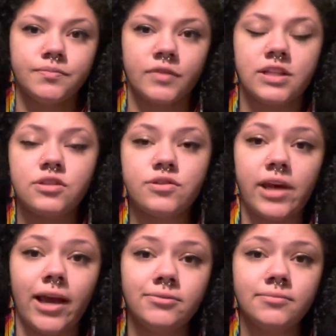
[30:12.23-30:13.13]
It's a little
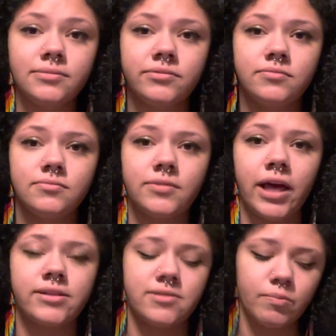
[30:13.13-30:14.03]
sad
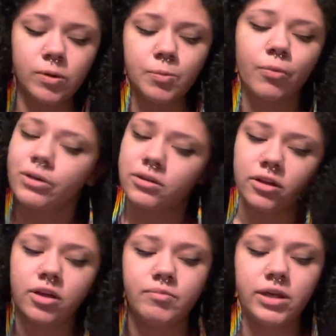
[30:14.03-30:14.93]
that some people wouldn't
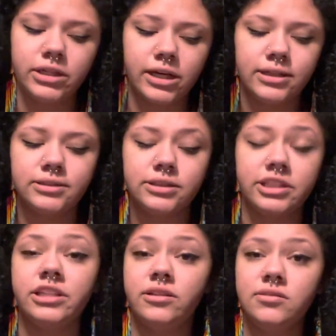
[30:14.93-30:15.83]
look at me and
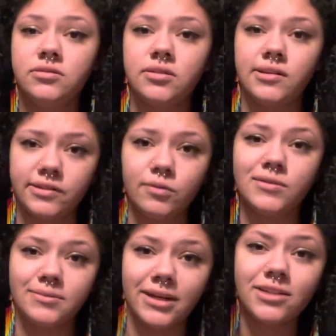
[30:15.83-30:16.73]
see a Little
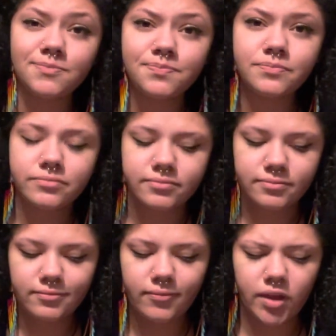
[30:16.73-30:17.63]
Mermaid,
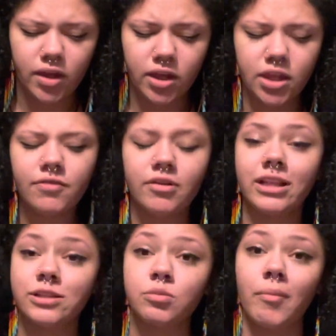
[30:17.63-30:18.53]
given
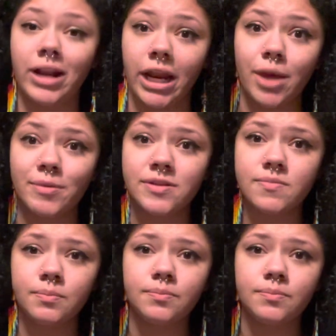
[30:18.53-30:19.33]
that's what my name is.